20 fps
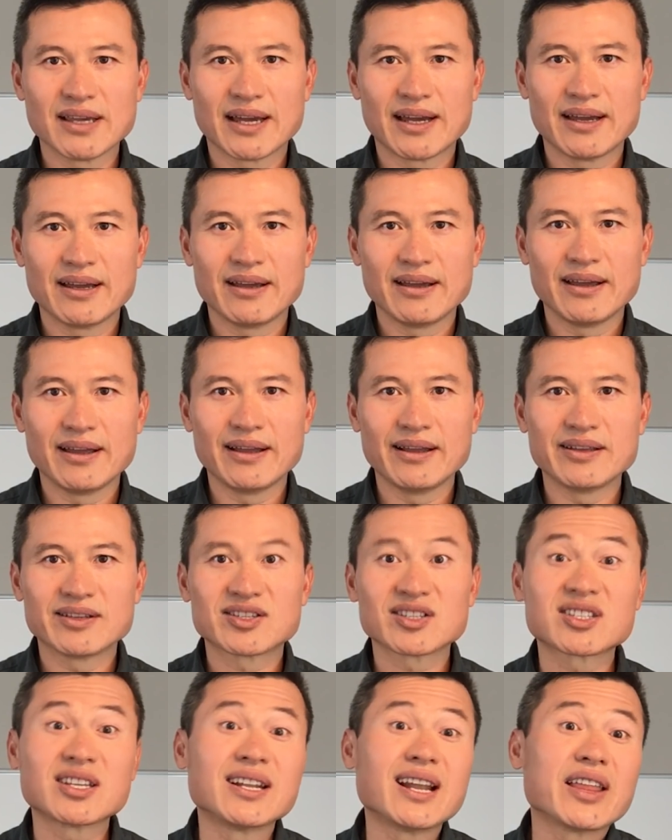it's
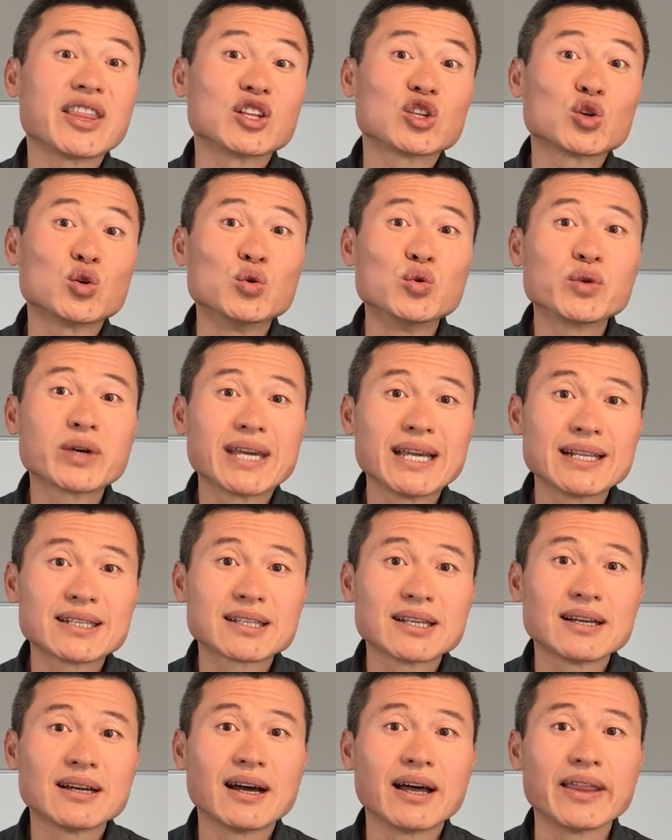just another
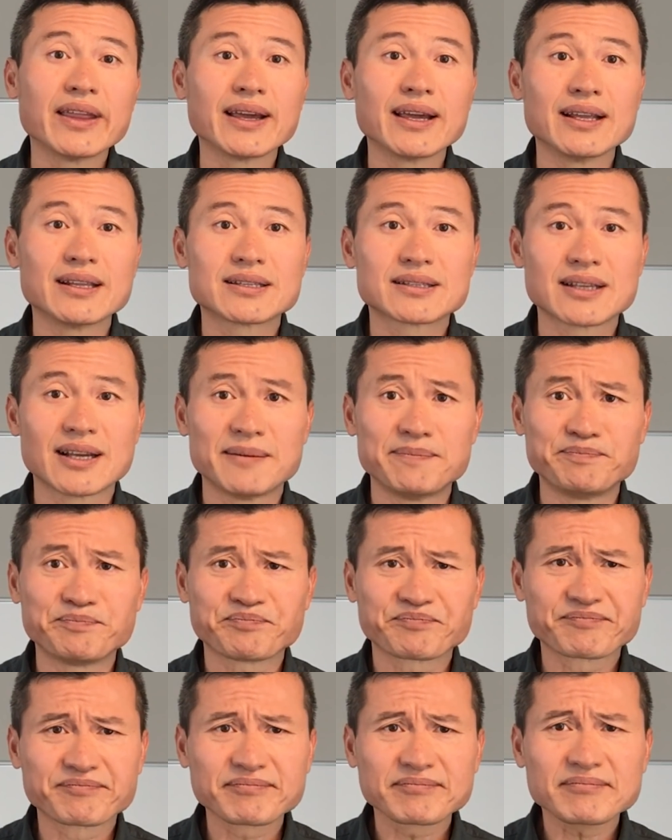toolkit. I think it's
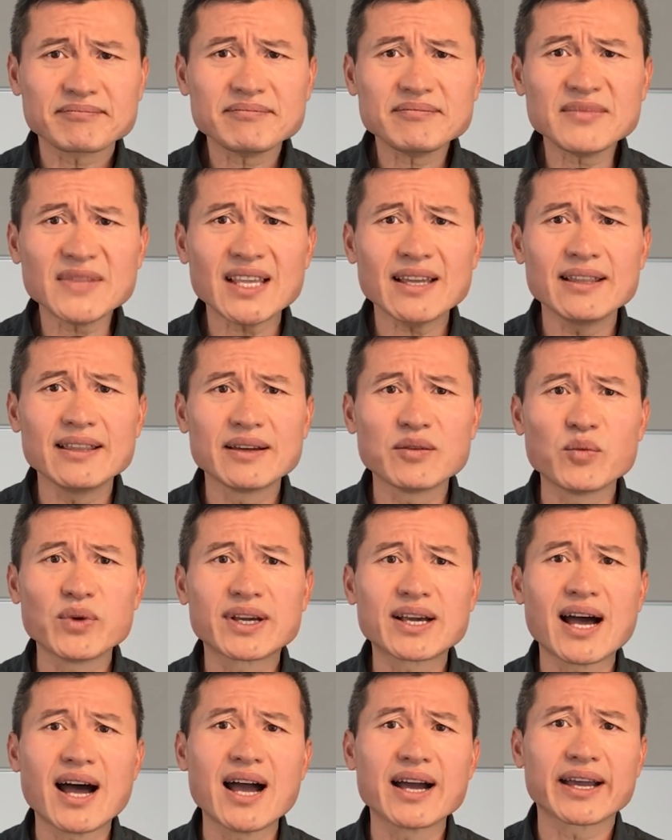I think we
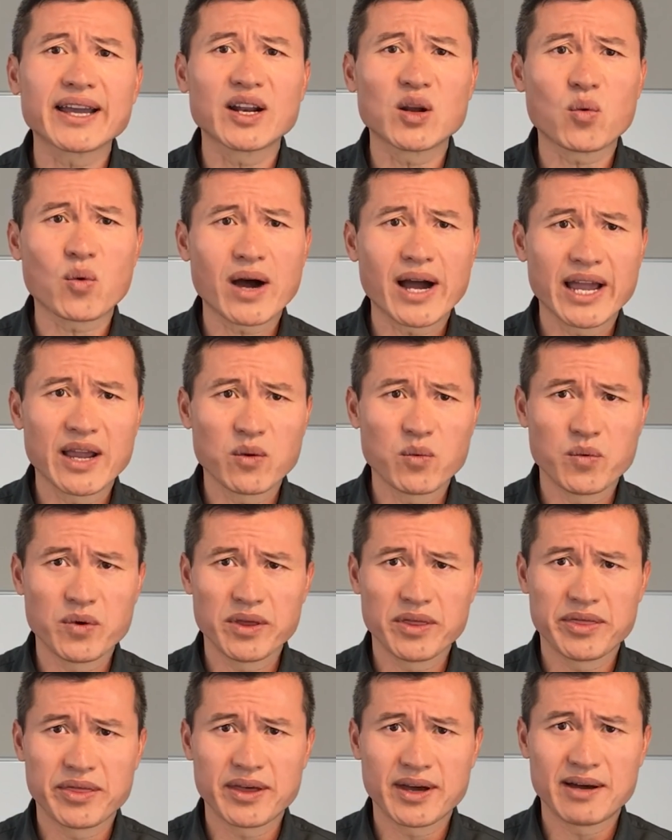can't get away
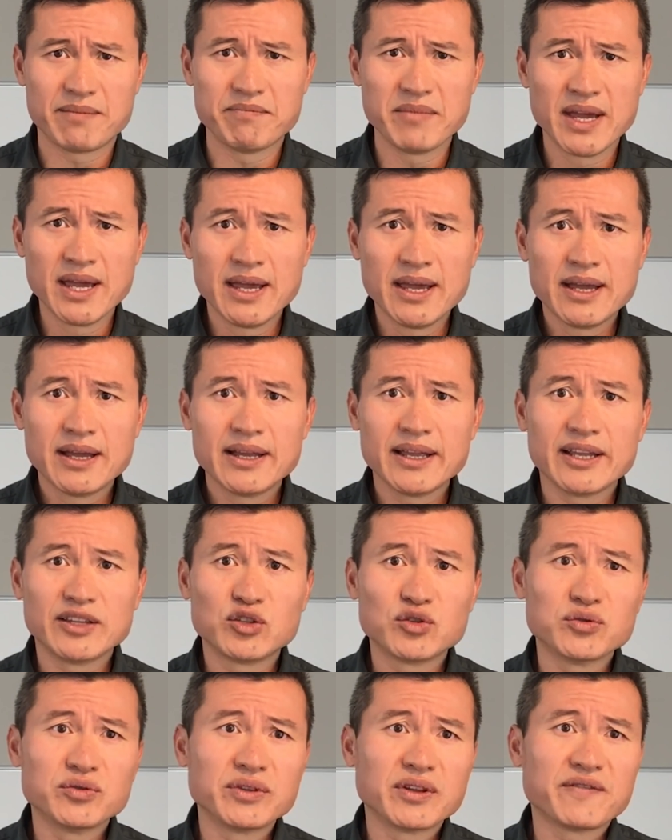with
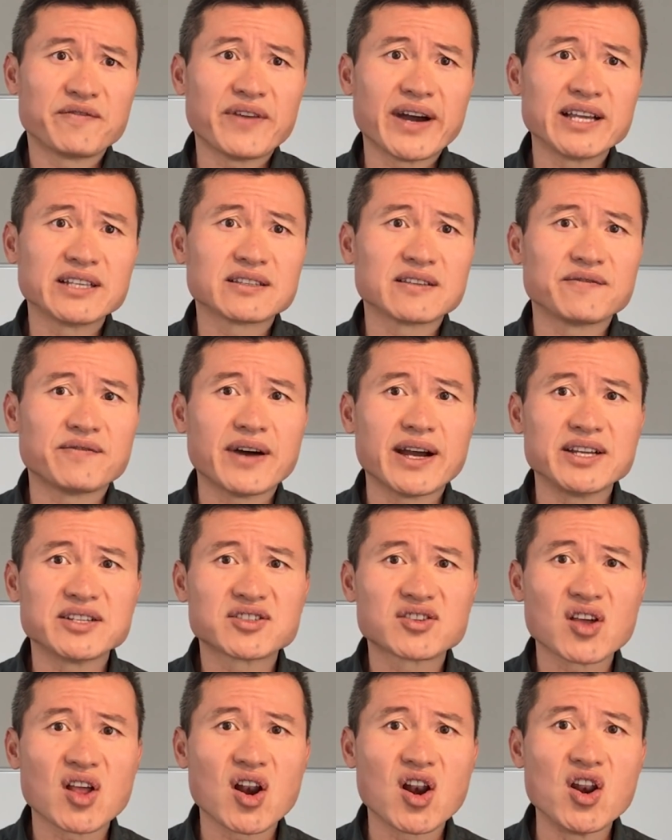doing the
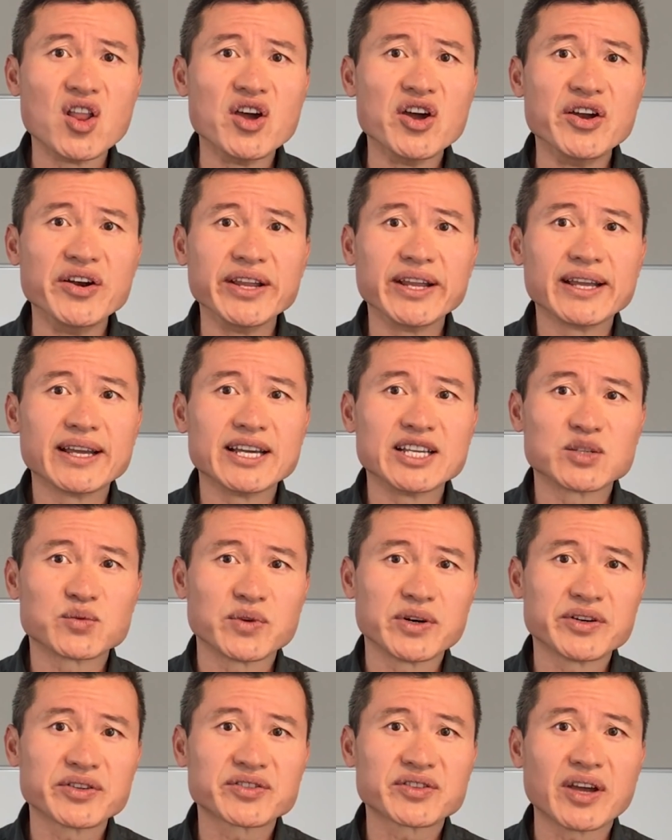face-to-face learning as
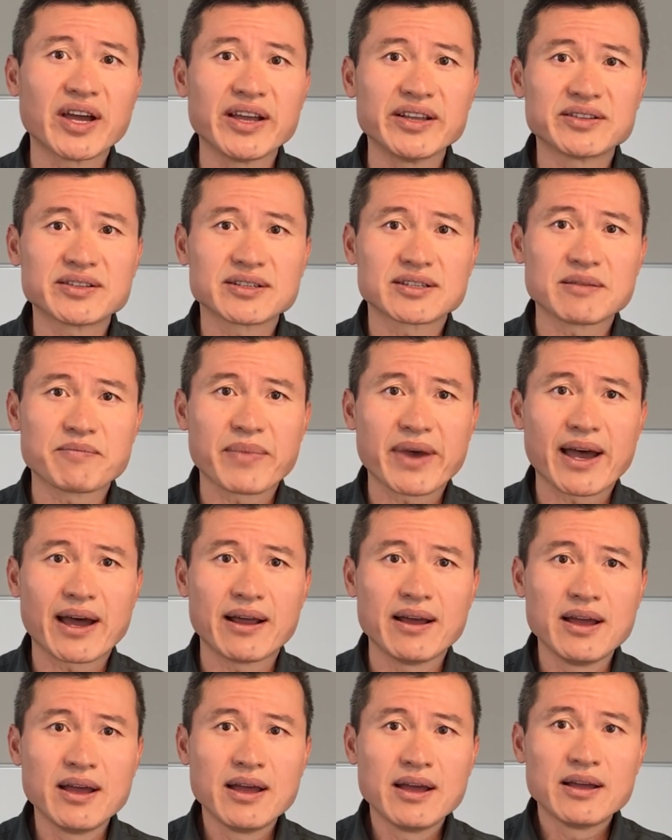well. So it's just about
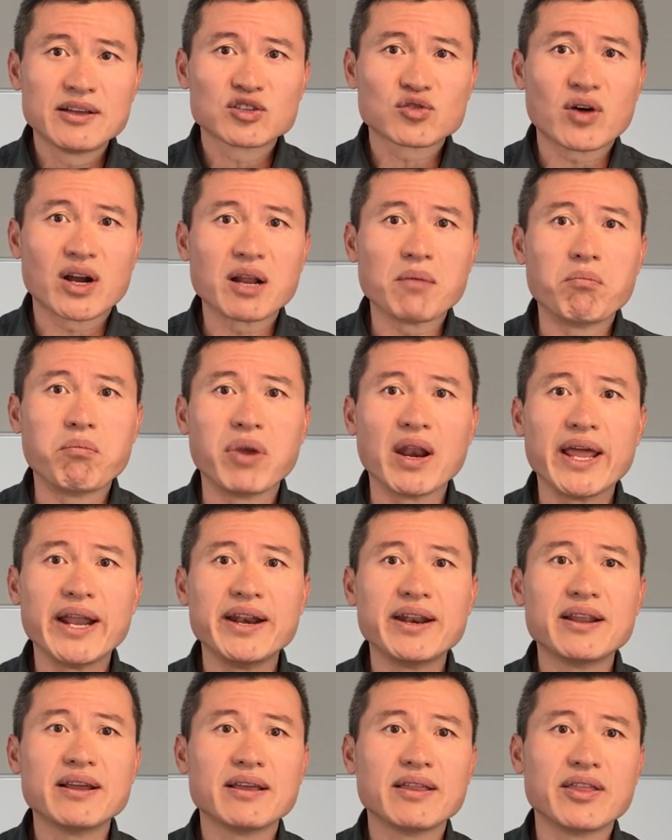trying to
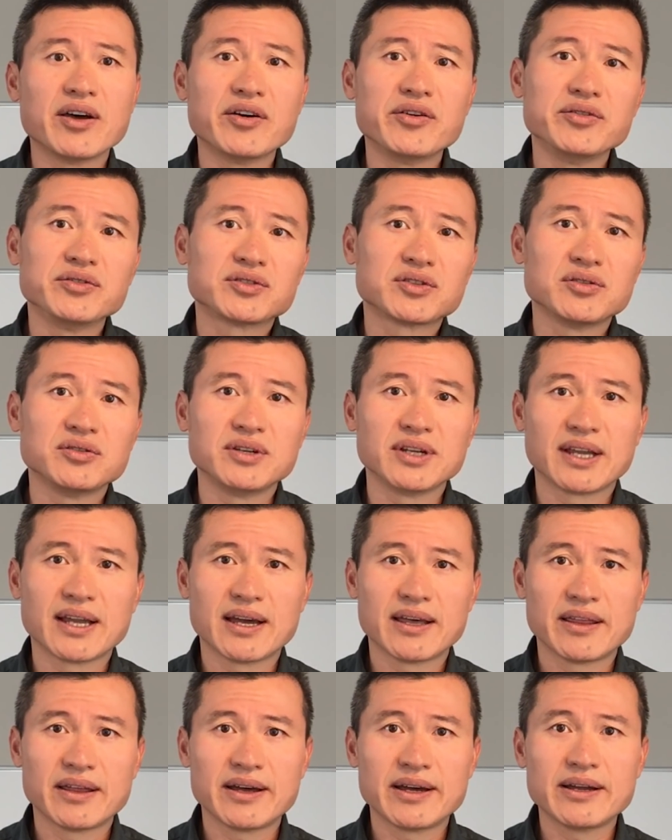blend those two
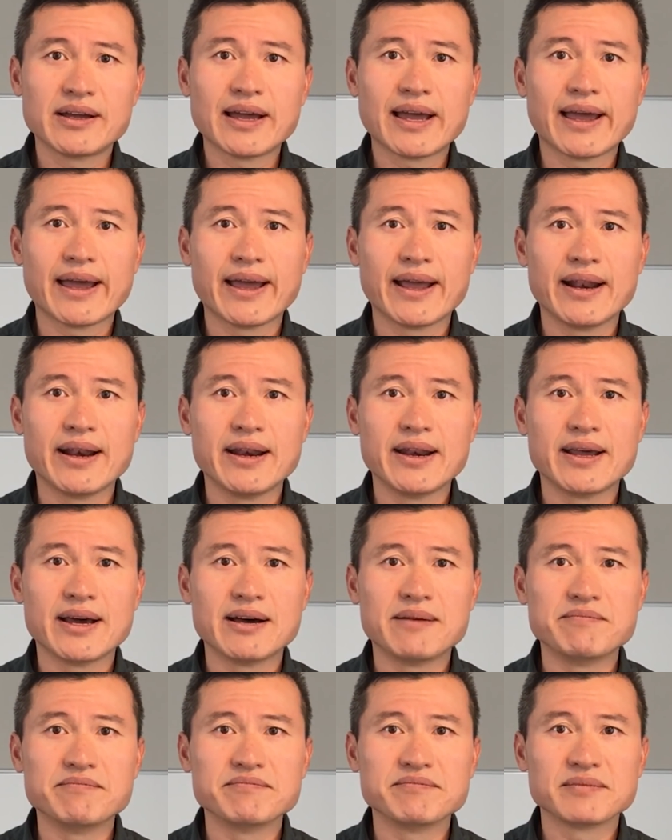together
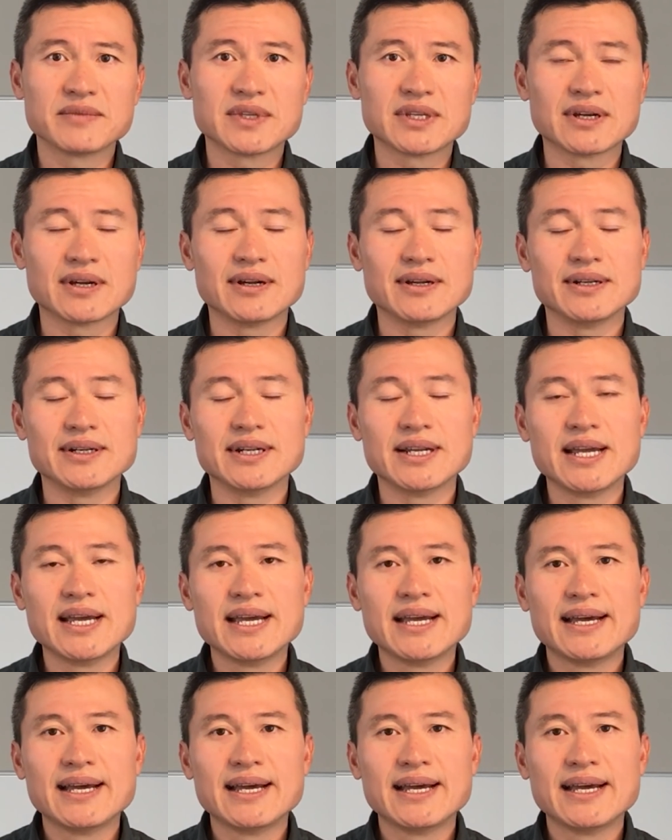and